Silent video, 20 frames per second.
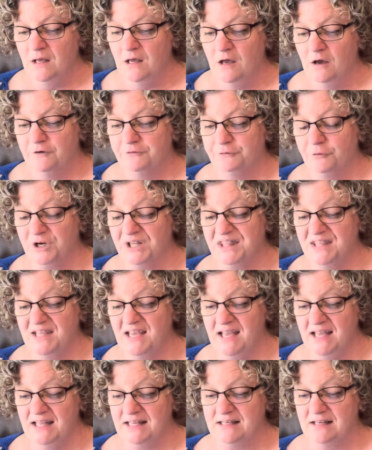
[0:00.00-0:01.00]
For
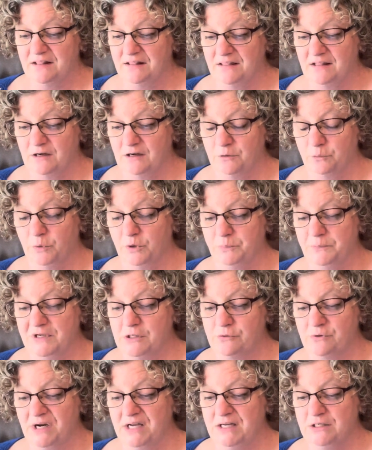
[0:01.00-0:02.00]
then there will be
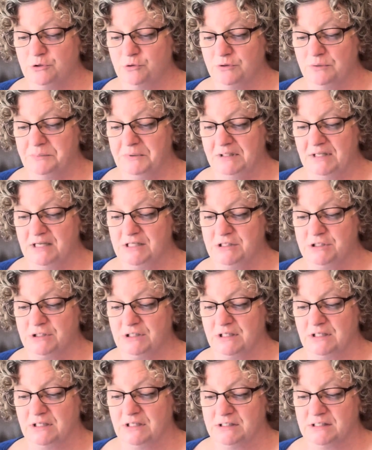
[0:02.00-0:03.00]
great
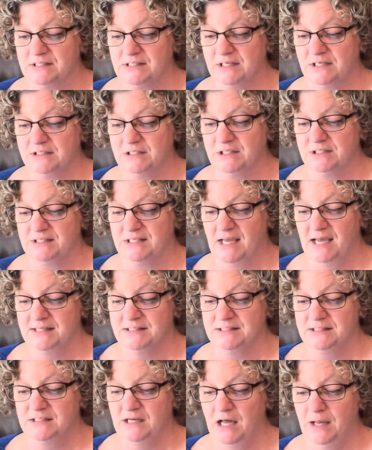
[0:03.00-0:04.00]
tribulation, such as
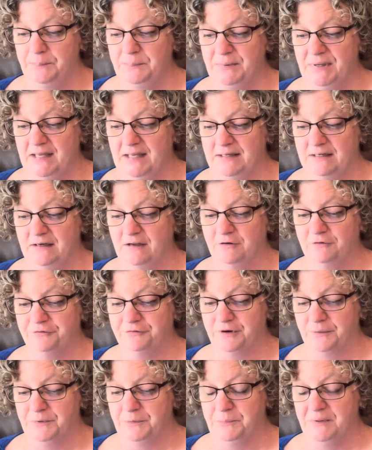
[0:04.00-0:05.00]
has not been
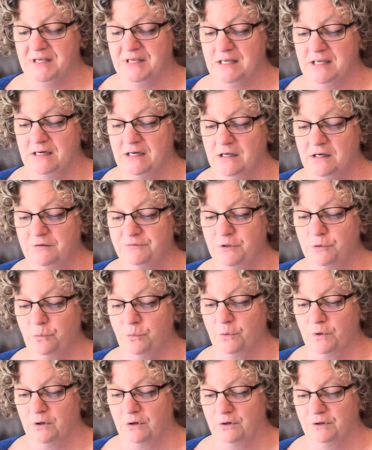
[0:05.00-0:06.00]
from the beginning of the
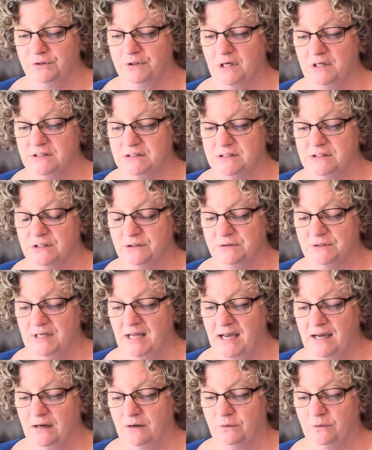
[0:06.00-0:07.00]
world until
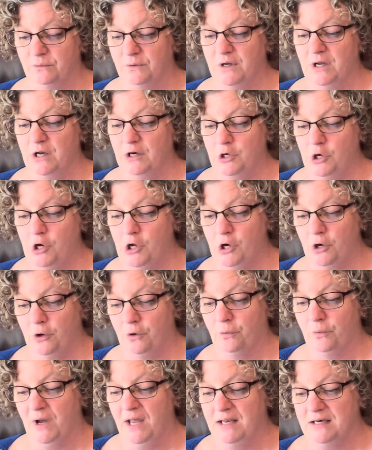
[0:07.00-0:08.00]
now,
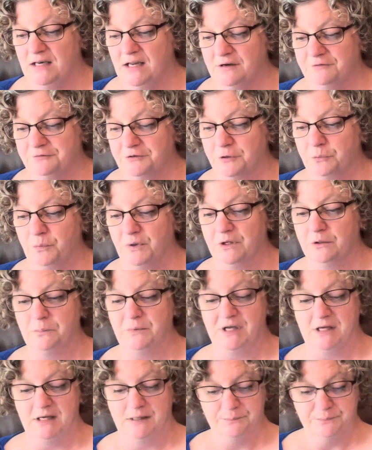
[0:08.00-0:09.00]
no, and never will
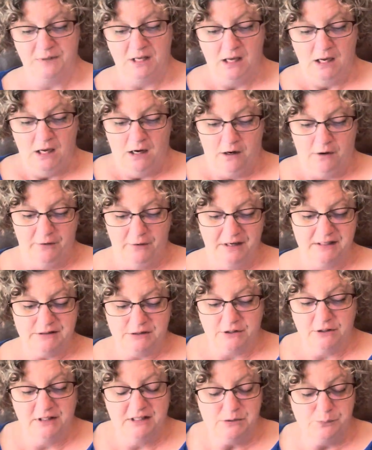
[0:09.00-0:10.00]
be. All right,
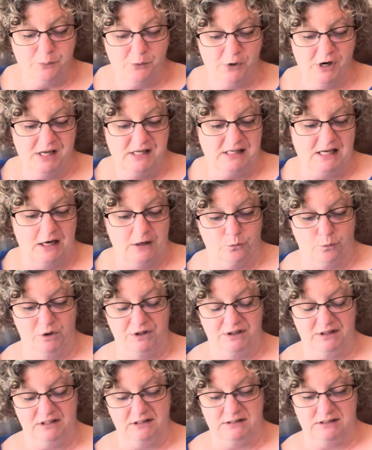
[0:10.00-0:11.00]
so let's break down
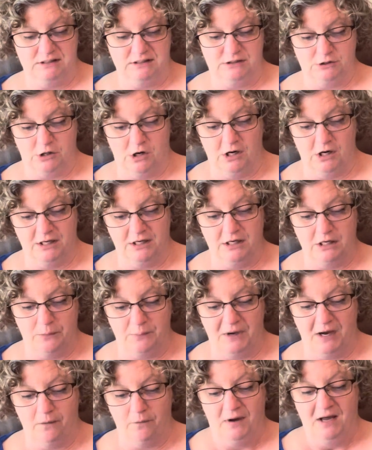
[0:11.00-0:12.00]
what this is talking
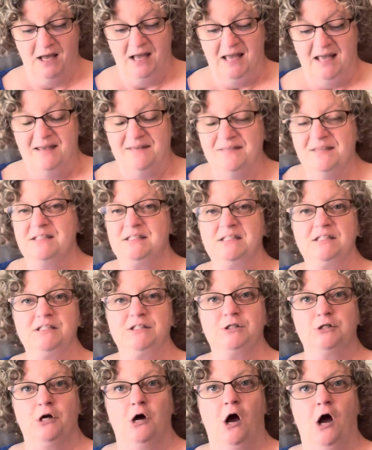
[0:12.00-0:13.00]
about. This
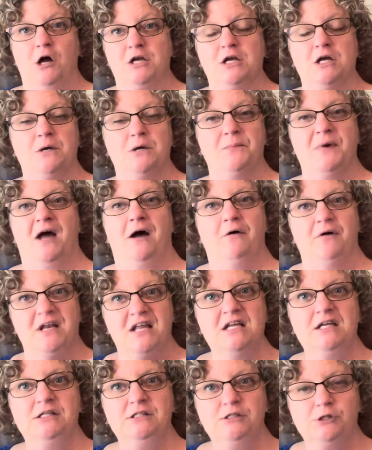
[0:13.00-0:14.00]
is talking about,
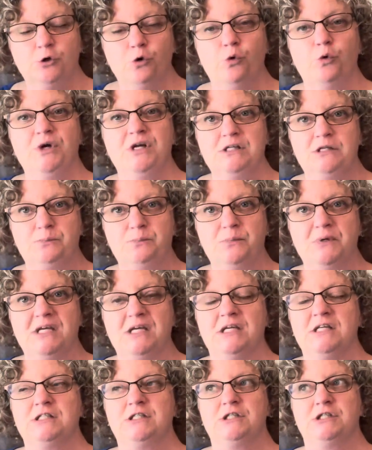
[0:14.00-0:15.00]
it is going to
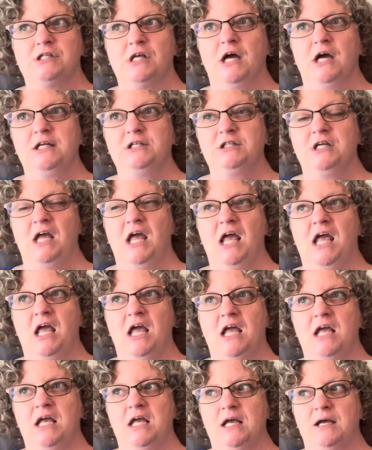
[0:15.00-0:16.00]
be such
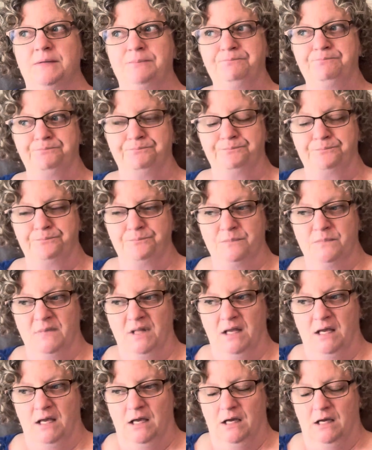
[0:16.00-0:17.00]
a,
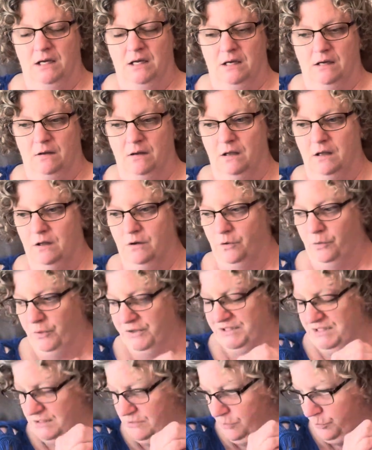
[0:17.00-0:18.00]

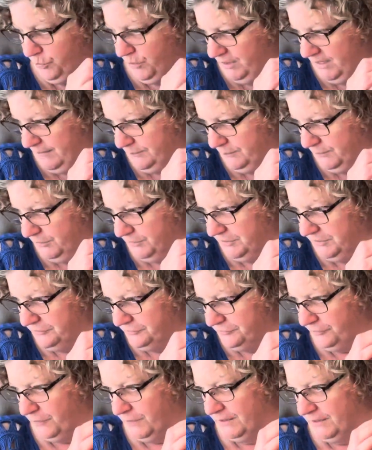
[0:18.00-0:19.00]
what's the word I'm looking
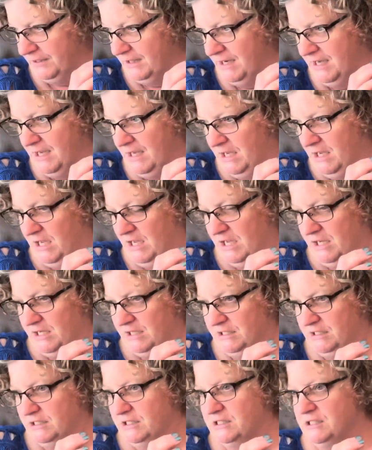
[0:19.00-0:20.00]
for?
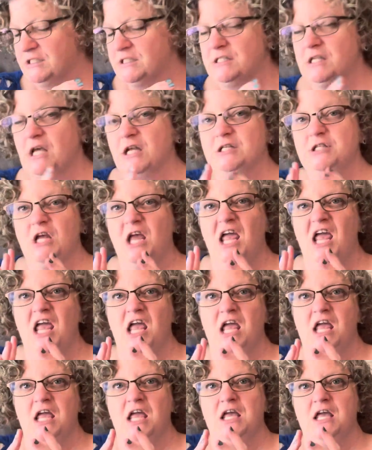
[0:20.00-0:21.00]
Such
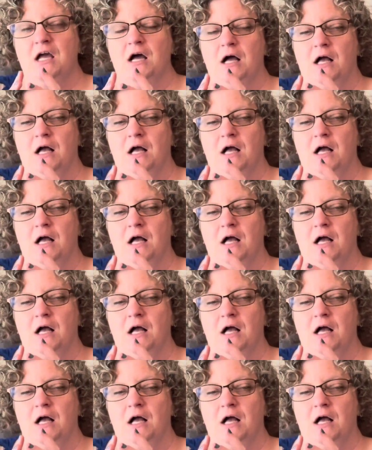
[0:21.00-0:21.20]
a